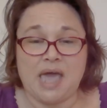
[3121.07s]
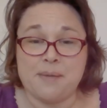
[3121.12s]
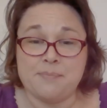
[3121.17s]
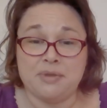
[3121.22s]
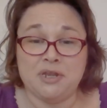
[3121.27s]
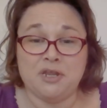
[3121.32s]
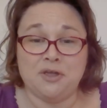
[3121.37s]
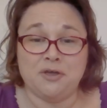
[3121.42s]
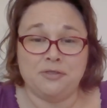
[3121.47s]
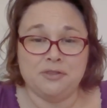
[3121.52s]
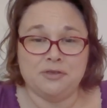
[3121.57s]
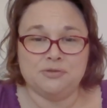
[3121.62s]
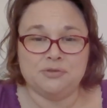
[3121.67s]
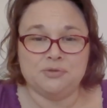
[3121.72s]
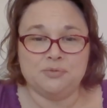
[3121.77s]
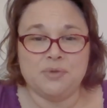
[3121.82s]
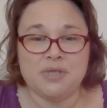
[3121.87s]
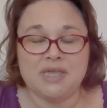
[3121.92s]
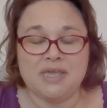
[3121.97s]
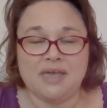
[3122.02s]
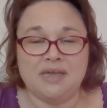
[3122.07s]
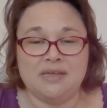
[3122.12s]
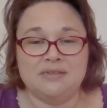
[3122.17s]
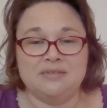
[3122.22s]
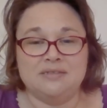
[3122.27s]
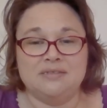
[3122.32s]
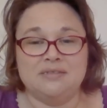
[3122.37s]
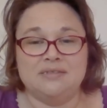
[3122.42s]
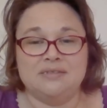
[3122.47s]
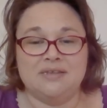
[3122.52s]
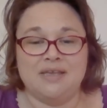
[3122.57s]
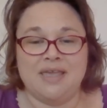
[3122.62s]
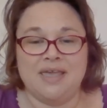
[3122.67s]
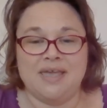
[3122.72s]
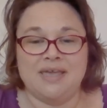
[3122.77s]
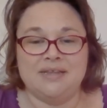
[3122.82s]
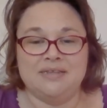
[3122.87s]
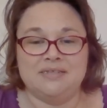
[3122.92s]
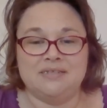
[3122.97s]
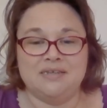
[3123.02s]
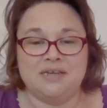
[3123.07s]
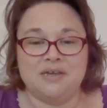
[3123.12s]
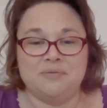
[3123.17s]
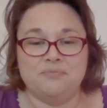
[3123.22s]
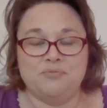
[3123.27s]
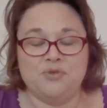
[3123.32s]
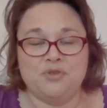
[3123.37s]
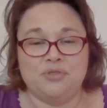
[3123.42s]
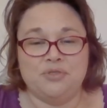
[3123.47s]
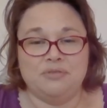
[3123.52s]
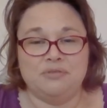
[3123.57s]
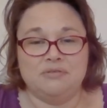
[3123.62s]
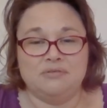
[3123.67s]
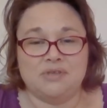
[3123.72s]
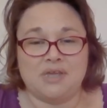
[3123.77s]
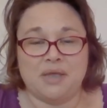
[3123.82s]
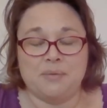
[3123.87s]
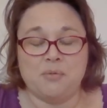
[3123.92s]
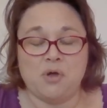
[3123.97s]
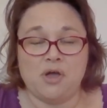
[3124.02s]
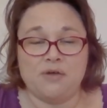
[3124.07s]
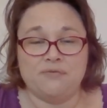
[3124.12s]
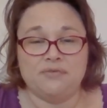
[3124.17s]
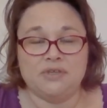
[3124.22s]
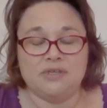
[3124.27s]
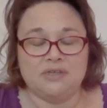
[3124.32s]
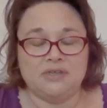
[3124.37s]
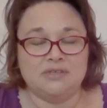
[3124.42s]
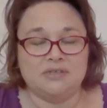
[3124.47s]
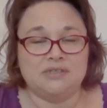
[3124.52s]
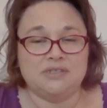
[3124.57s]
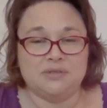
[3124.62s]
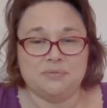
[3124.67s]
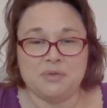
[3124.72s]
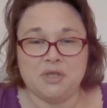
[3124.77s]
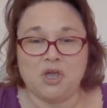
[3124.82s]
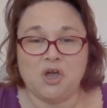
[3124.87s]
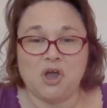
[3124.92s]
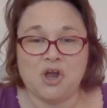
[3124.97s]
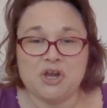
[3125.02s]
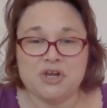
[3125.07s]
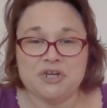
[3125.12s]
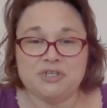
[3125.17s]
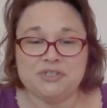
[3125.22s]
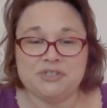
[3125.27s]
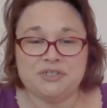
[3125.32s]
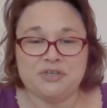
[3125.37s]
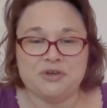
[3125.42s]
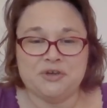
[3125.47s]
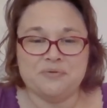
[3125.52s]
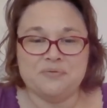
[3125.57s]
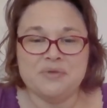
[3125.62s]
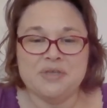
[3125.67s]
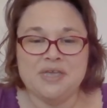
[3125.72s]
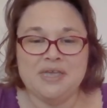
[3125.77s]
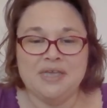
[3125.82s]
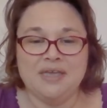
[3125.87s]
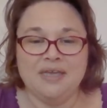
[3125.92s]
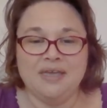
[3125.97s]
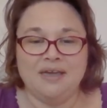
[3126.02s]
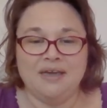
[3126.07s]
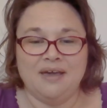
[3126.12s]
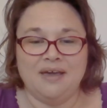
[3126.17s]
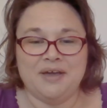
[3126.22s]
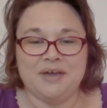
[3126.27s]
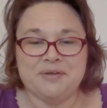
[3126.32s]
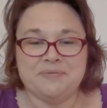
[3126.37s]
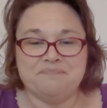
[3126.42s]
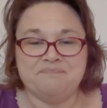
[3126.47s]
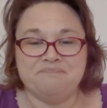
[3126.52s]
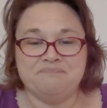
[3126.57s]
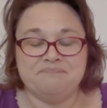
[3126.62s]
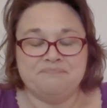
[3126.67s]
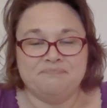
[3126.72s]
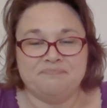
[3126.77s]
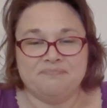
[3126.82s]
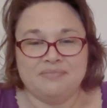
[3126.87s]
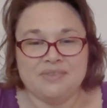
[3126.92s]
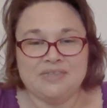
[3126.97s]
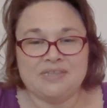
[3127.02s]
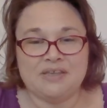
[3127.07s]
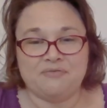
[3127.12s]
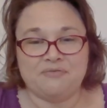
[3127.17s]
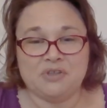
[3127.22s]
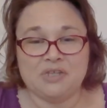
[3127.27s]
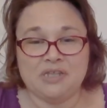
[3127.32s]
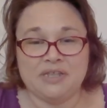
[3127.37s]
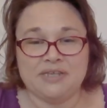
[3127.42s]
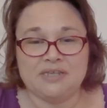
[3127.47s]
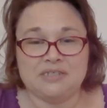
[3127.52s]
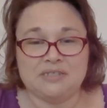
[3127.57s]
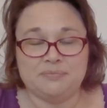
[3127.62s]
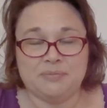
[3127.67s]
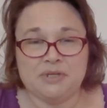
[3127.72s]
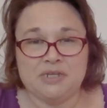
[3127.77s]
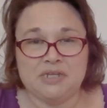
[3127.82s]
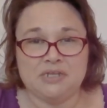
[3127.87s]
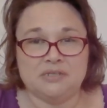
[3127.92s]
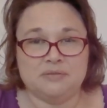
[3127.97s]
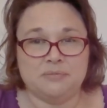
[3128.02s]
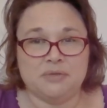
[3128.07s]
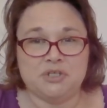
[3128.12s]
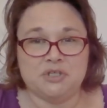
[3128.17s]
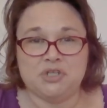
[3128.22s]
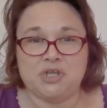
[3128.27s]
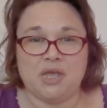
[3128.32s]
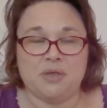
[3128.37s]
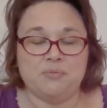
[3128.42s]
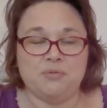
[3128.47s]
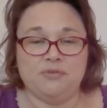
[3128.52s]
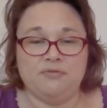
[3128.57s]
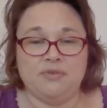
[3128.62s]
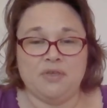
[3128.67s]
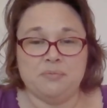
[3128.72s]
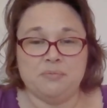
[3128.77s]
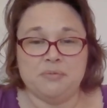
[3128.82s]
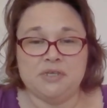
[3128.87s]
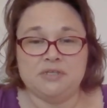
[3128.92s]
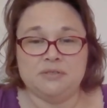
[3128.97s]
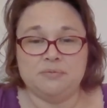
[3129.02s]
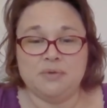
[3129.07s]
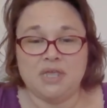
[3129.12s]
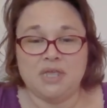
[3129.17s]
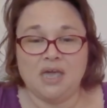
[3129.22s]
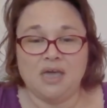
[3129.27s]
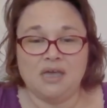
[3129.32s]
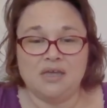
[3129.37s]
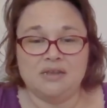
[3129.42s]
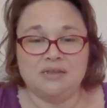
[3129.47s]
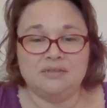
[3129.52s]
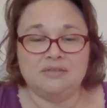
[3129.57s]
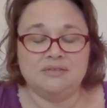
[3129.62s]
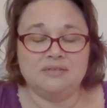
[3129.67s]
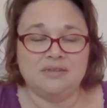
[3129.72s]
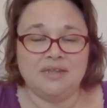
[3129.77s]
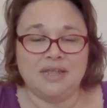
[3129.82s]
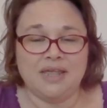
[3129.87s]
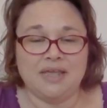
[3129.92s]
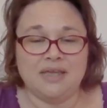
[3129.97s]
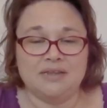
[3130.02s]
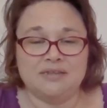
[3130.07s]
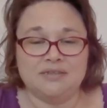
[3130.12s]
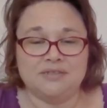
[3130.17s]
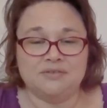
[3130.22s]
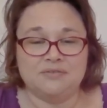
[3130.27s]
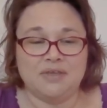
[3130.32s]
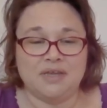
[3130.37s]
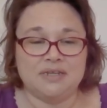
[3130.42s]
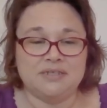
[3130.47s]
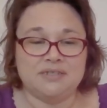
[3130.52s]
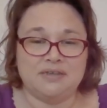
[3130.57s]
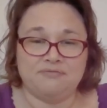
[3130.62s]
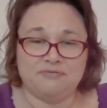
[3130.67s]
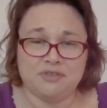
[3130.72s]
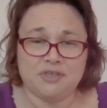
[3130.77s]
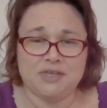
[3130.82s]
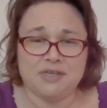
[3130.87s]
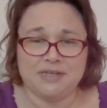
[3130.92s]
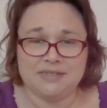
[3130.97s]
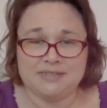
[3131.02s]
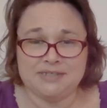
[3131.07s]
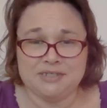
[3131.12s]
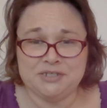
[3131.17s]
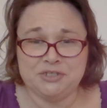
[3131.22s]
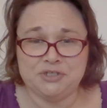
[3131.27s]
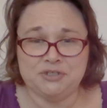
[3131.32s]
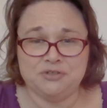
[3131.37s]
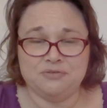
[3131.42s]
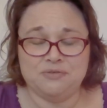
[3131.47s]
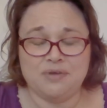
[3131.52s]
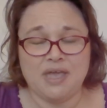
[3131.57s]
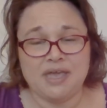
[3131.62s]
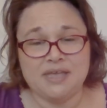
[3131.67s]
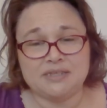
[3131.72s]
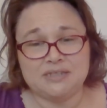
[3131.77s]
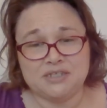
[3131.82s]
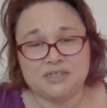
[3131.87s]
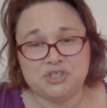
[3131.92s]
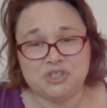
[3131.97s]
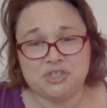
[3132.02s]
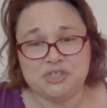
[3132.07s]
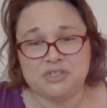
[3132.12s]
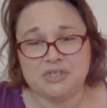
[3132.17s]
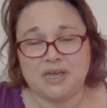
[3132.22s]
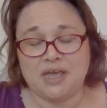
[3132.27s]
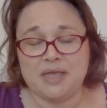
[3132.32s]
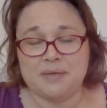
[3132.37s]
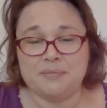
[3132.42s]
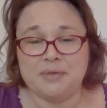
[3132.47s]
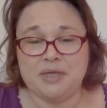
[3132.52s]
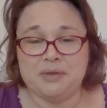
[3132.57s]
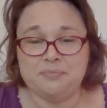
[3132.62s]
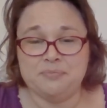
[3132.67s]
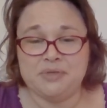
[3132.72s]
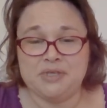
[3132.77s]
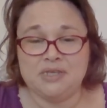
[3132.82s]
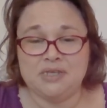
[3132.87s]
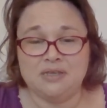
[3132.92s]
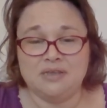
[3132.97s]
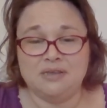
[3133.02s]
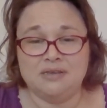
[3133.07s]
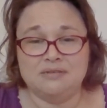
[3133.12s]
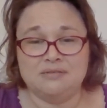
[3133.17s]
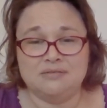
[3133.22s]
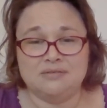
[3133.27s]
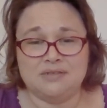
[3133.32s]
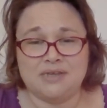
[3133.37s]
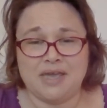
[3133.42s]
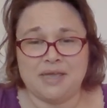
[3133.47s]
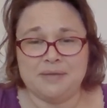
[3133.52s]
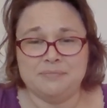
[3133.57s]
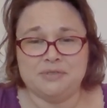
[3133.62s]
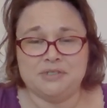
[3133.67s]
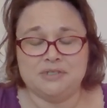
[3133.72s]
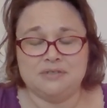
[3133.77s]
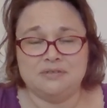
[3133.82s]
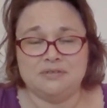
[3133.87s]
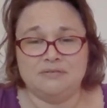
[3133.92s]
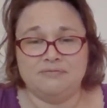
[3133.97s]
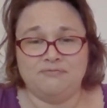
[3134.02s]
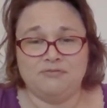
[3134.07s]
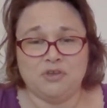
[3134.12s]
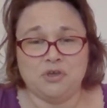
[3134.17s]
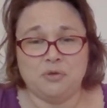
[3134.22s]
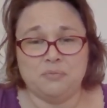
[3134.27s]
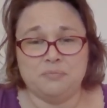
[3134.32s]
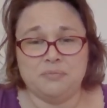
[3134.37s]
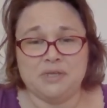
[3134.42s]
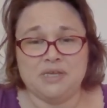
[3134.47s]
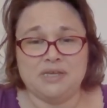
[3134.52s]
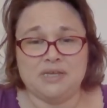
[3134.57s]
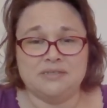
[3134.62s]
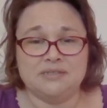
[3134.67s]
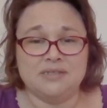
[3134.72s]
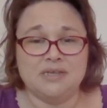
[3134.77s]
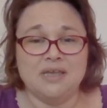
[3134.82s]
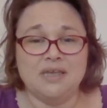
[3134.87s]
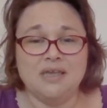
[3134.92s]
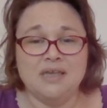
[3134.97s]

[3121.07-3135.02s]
happening on those weekends. And um, with time off, it gets to be hard. So, um, definitely like spending as much time with family as we can. And so that definitely cuts into A, stitching time, and B, time to film because